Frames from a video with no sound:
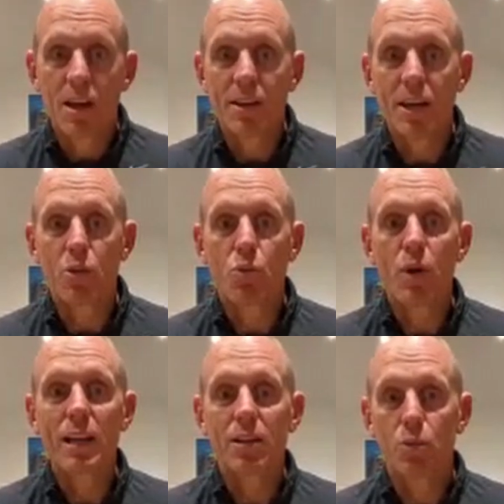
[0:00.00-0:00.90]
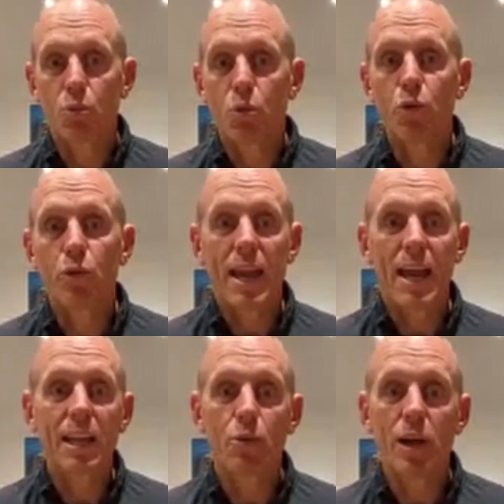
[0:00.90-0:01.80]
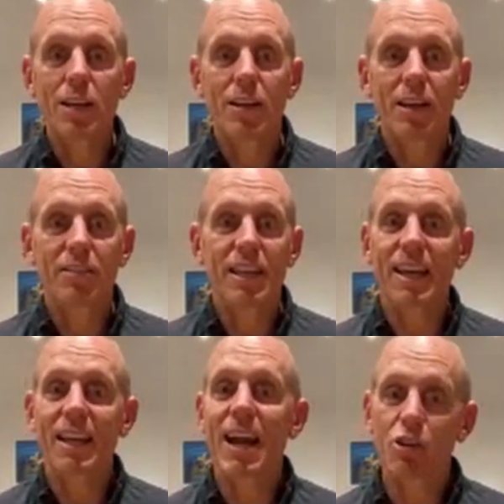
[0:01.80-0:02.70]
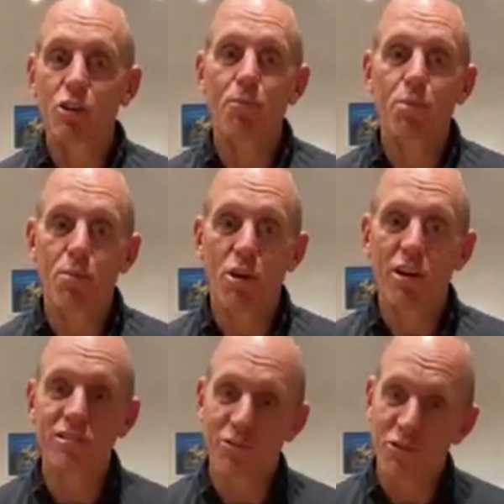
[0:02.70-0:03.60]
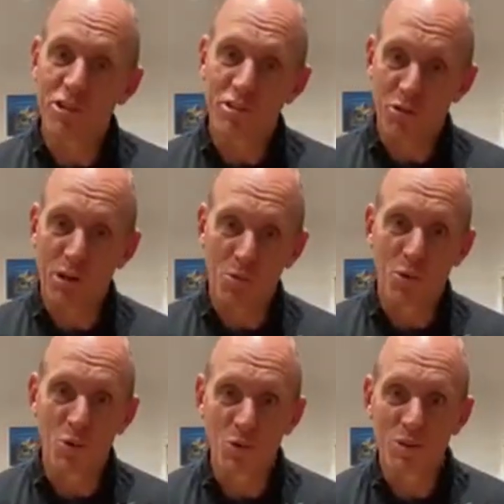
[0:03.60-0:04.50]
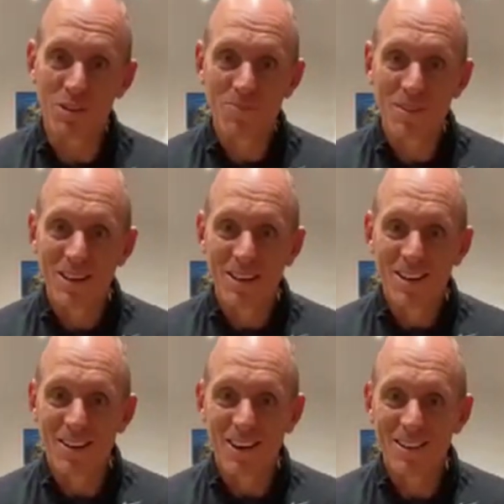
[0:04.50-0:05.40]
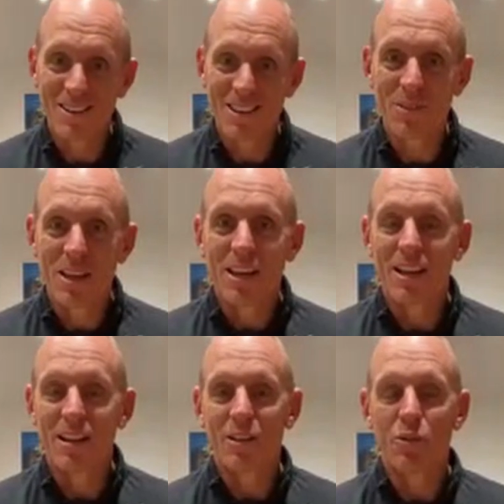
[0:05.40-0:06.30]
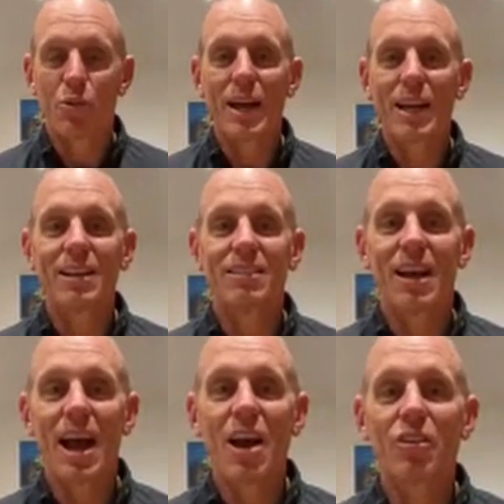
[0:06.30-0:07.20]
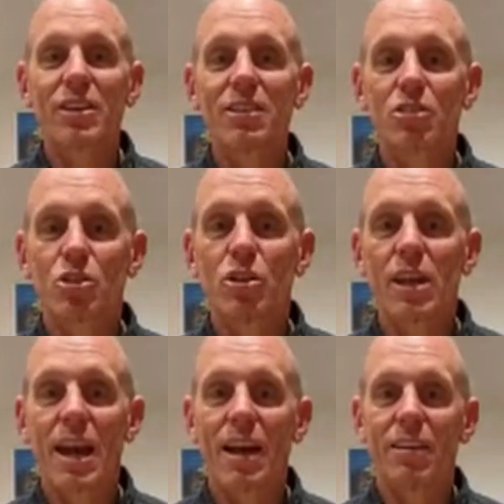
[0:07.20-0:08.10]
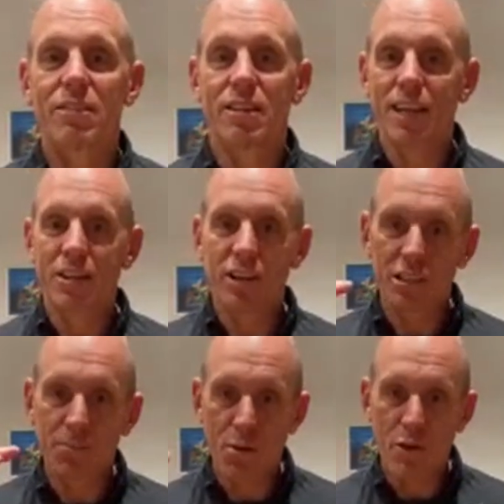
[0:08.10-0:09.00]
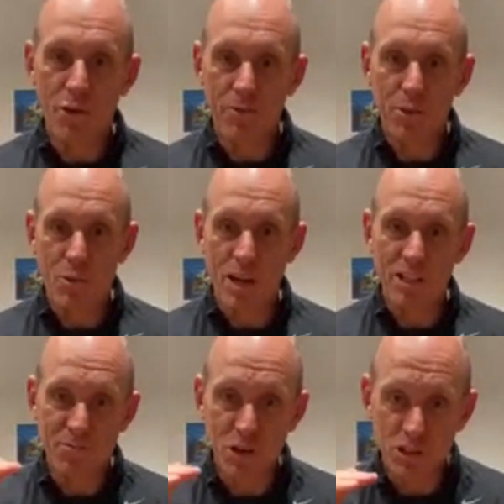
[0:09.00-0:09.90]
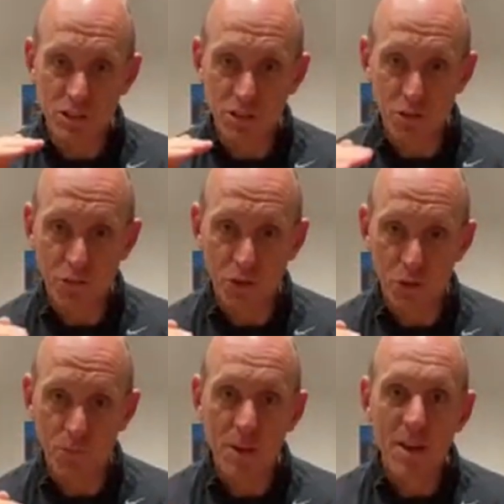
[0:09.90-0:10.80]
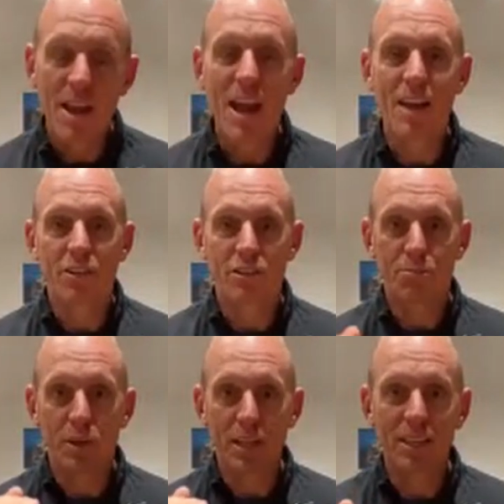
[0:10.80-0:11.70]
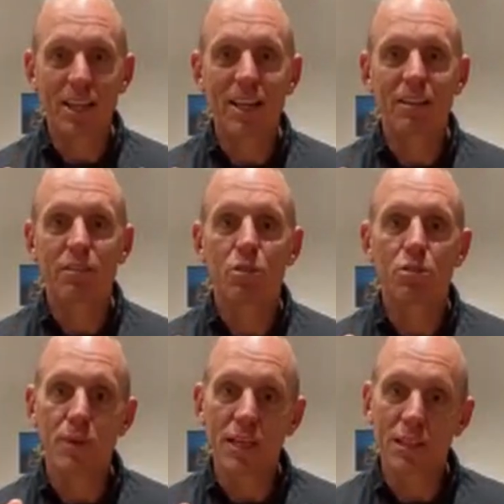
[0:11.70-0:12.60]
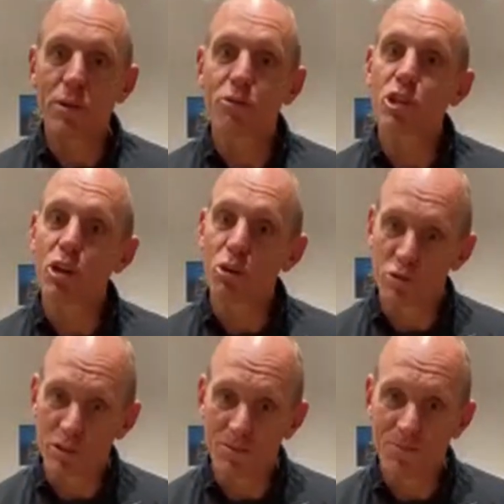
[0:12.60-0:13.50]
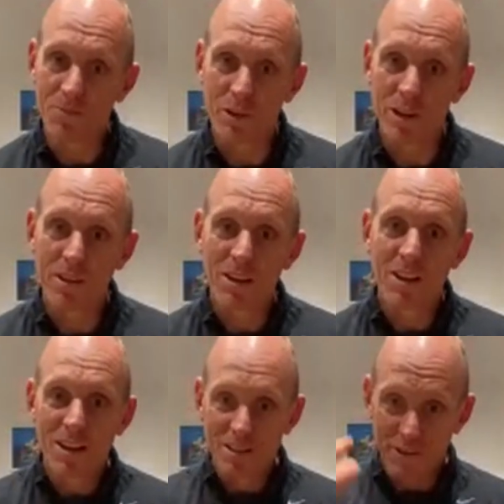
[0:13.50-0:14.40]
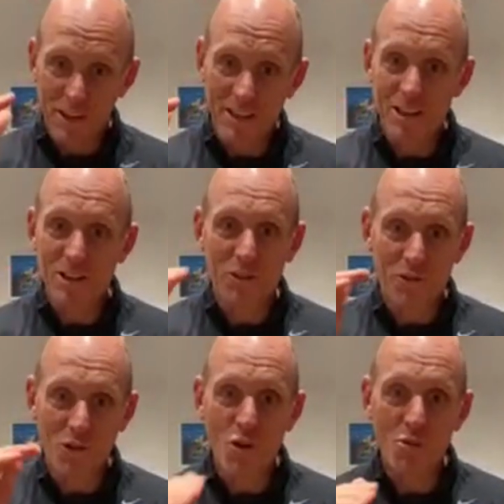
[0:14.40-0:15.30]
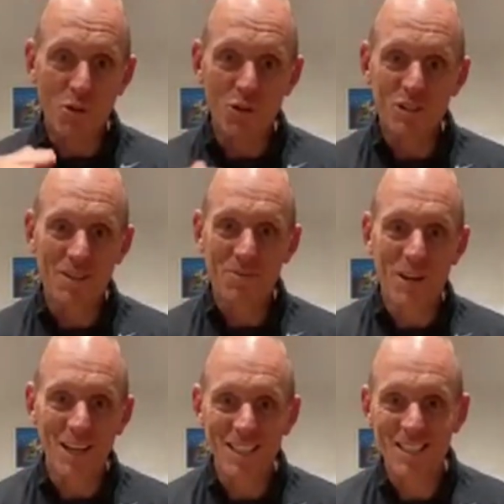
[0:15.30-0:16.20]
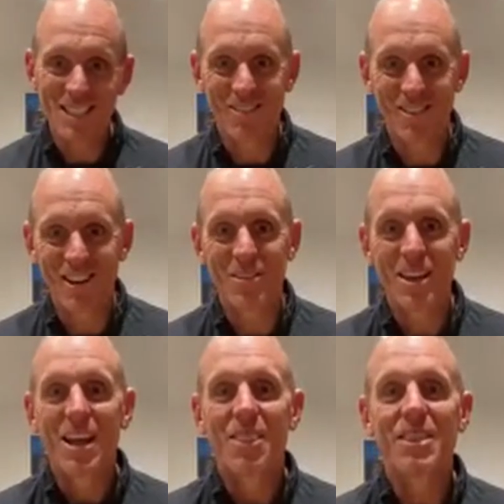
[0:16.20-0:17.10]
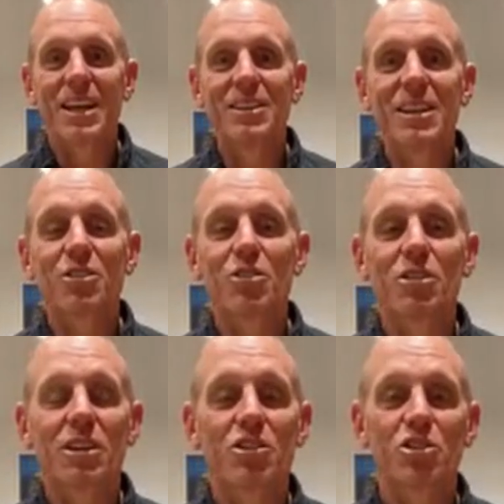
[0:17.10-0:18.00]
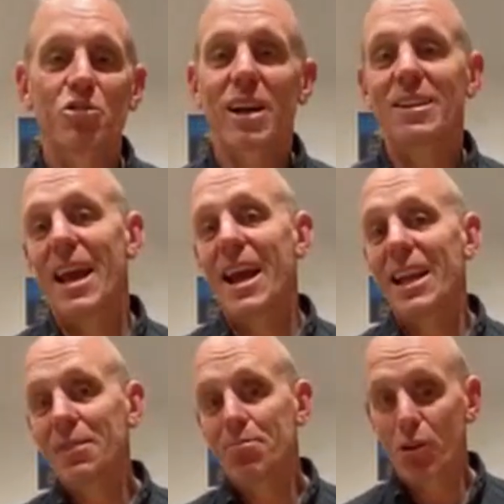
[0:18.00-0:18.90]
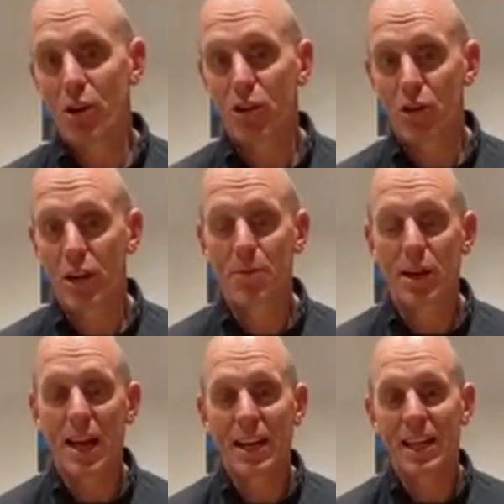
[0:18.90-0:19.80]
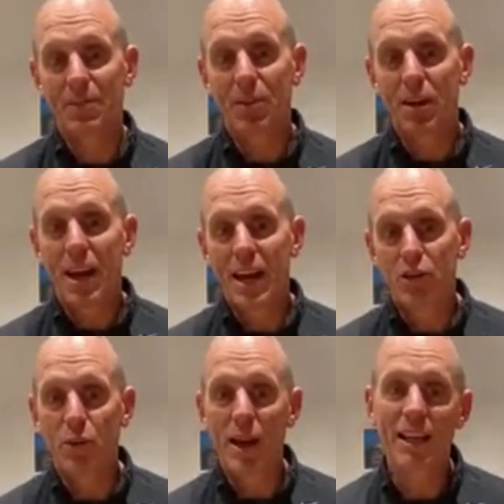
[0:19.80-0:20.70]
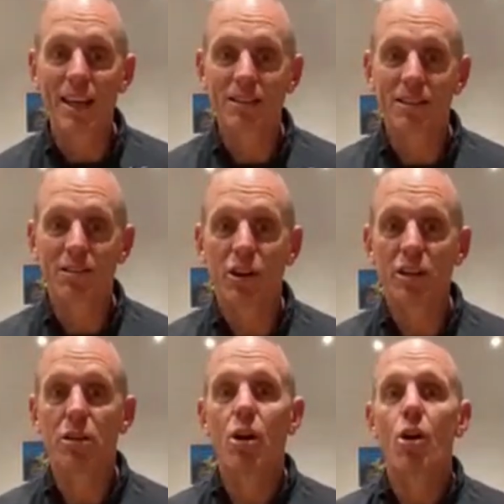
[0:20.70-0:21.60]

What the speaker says: Now, the rule with adding weight is that it can't compromise the first three rules, right? So weight is only as good as the technique is perfect, the range of motion is full, and the speed is the speed that we've chosen, right? If you get those four rules in place, right, then you can construct any program and do any exercise